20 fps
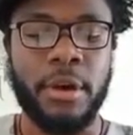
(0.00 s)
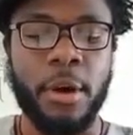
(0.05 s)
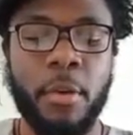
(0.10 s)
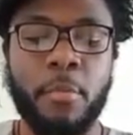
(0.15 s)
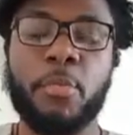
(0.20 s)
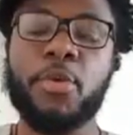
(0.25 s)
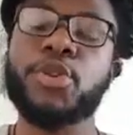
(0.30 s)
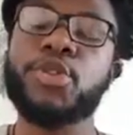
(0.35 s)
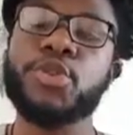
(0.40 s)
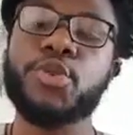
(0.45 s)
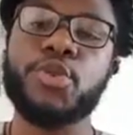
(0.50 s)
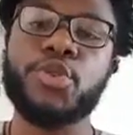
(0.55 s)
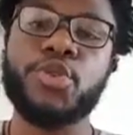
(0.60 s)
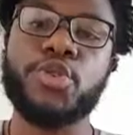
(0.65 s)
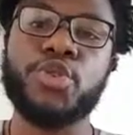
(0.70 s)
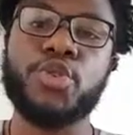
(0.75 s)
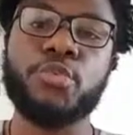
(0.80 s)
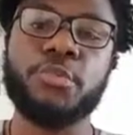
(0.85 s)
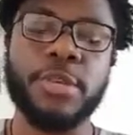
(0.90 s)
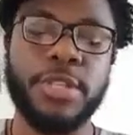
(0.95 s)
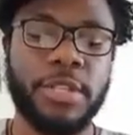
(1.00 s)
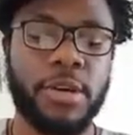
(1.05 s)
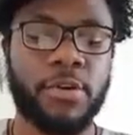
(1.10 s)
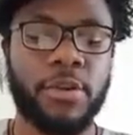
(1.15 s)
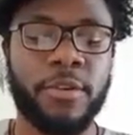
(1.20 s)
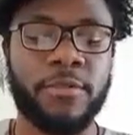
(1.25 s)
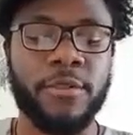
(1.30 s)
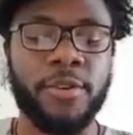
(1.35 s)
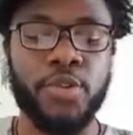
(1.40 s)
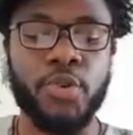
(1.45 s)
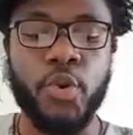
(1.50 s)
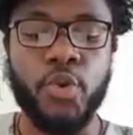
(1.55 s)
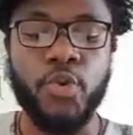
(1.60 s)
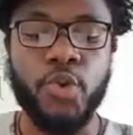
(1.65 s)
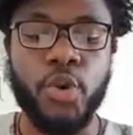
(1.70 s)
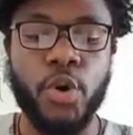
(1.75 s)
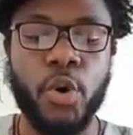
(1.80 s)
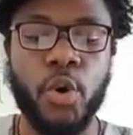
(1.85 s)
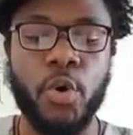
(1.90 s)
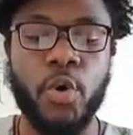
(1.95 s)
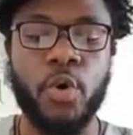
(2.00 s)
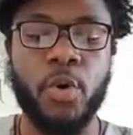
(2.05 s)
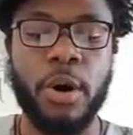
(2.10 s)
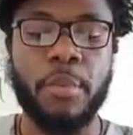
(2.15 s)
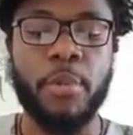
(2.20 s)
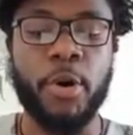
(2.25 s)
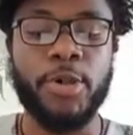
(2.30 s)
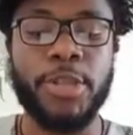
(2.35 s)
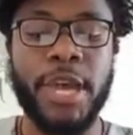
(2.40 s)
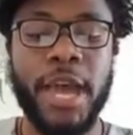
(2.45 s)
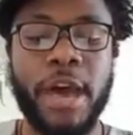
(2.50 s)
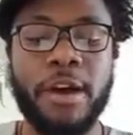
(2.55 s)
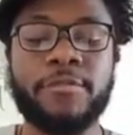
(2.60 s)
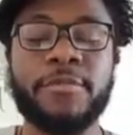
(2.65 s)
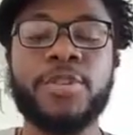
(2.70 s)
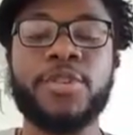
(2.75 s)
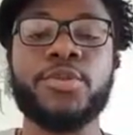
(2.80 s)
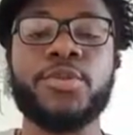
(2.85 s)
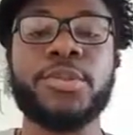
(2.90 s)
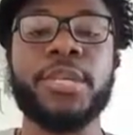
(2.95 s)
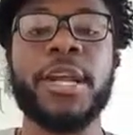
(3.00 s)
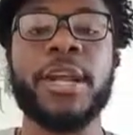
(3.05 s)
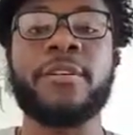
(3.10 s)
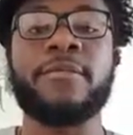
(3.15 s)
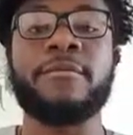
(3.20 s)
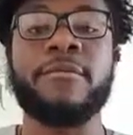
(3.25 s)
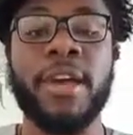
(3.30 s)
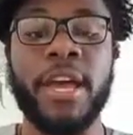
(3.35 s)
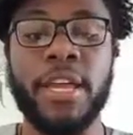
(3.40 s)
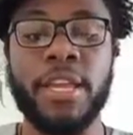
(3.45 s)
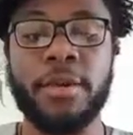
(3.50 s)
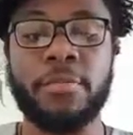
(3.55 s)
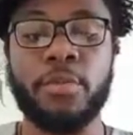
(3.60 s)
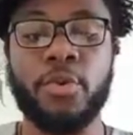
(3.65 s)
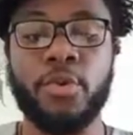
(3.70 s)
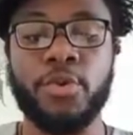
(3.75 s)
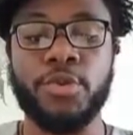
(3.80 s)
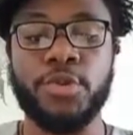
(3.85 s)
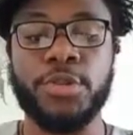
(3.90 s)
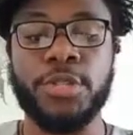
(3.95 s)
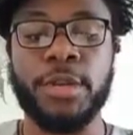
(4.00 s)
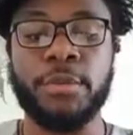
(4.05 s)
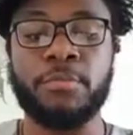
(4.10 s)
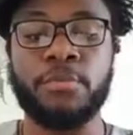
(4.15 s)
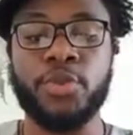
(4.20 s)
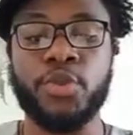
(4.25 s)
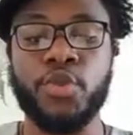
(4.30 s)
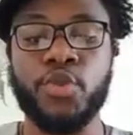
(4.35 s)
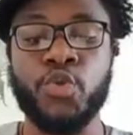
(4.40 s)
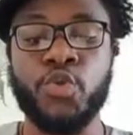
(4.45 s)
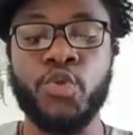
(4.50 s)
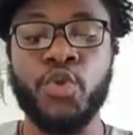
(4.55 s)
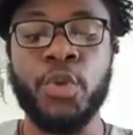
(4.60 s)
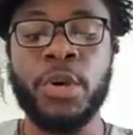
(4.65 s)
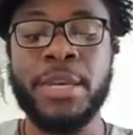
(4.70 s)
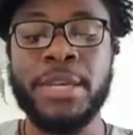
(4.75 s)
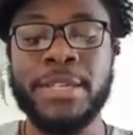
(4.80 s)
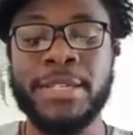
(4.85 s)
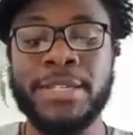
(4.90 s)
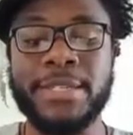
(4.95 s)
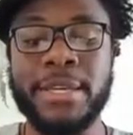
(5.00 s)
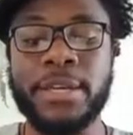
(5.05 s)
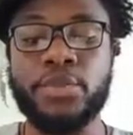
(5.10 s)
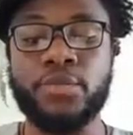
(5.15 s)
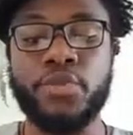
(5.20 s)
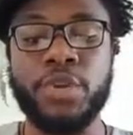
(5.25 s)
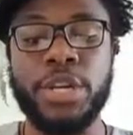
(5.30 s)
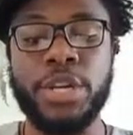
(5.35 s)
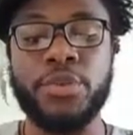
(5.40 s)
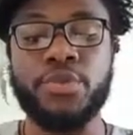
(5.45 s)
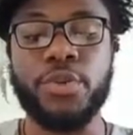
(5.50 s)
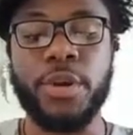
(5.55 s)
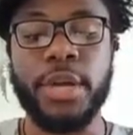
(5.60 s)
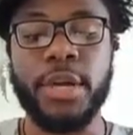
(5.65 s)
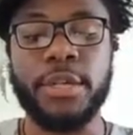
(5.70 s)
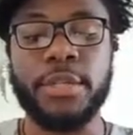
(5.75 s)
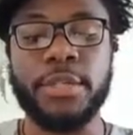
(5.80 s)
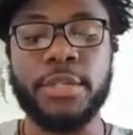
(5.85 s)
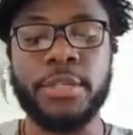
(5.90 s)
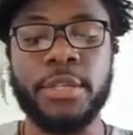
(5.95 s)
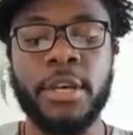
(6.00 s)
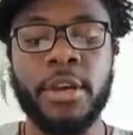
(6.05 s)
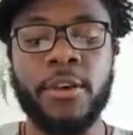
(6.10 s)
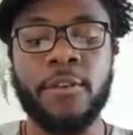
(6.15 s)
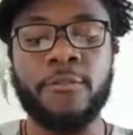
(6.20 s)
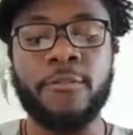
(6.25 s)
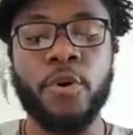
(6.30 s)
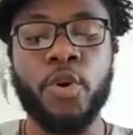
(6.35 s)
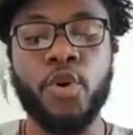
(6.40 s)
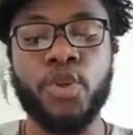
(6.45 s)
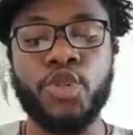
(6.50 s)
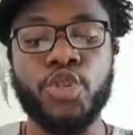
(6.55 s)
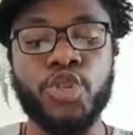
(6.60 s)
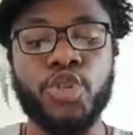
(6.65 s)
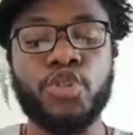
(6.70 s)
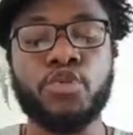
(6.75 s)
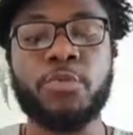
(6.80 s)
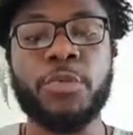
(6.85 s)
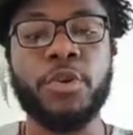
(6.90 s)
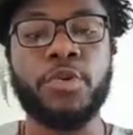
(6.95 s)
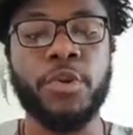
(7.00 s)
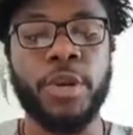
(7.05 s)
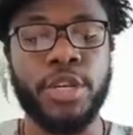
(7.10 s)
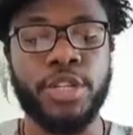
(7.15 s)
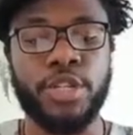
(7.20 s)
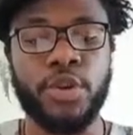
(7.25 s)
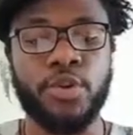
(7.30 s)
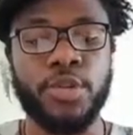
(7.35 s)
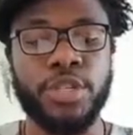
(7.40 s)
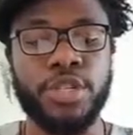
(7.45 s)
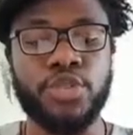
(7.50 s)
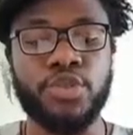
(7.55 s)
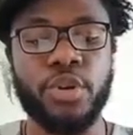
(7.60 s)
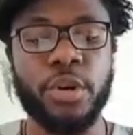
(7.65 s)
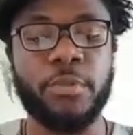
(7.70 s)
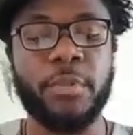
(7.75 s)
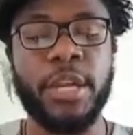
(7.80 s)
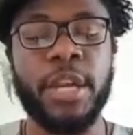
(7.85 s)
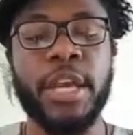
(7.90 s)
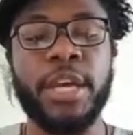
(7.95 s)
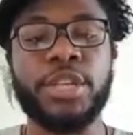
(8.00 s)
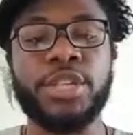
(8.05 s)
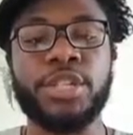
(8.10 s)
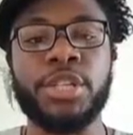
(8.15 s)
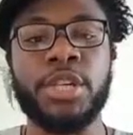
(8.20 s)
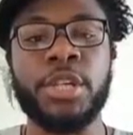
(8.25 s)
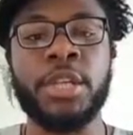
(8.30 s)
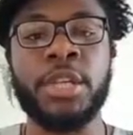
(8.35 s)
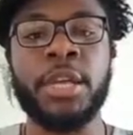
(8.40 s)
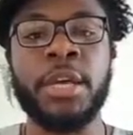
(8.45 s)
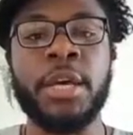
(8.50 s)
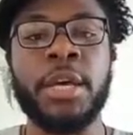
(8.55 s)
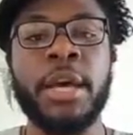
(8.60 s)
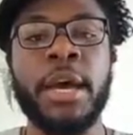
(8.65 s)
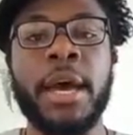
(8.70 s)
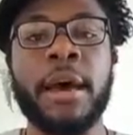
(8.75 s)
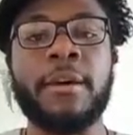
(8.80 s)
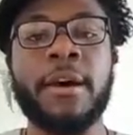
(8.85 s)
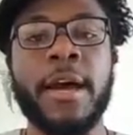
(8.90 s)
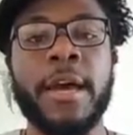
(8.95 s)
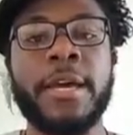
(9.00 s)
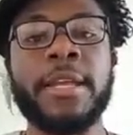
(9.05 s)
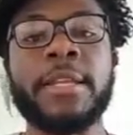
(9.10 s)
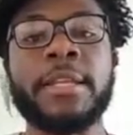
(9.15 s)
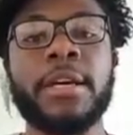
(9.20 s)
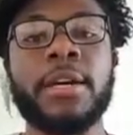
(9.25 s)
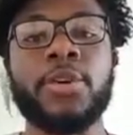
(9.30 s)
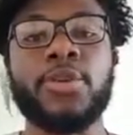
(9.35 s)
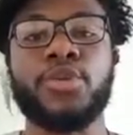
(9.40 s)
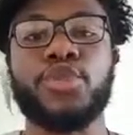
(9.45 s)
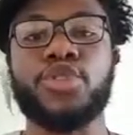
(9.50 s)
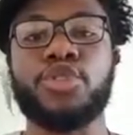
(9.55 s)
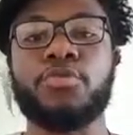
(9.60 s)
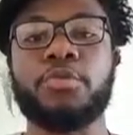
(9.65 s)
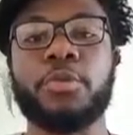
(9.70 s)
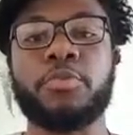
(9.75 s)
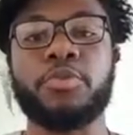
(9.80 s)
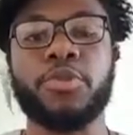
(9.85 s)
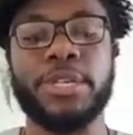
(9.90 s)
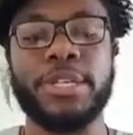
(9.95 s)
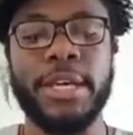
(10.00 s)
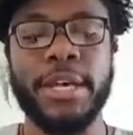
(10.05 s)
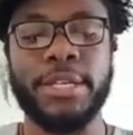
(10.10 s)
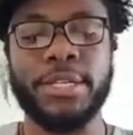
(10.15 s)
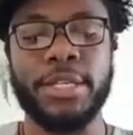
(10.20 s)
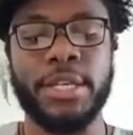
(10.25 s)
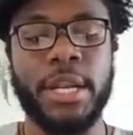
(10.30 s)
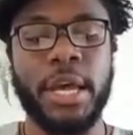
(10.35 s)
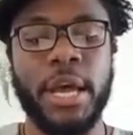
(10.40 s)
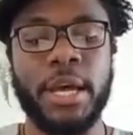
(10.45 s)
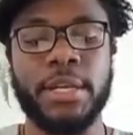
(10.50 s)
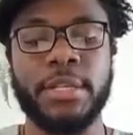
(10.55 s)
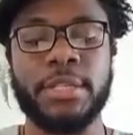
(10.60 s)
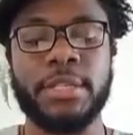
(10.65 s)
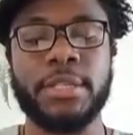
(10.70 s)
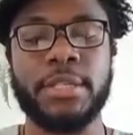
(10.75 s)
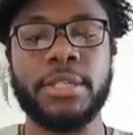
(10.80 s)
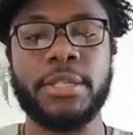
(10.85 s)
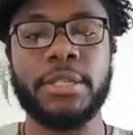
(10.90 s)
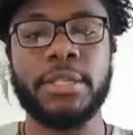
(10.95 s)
Most consumers, however, don't know about the avenues that are available to them to seek redress for consumer racial discrimination in the Consumer Protection Act.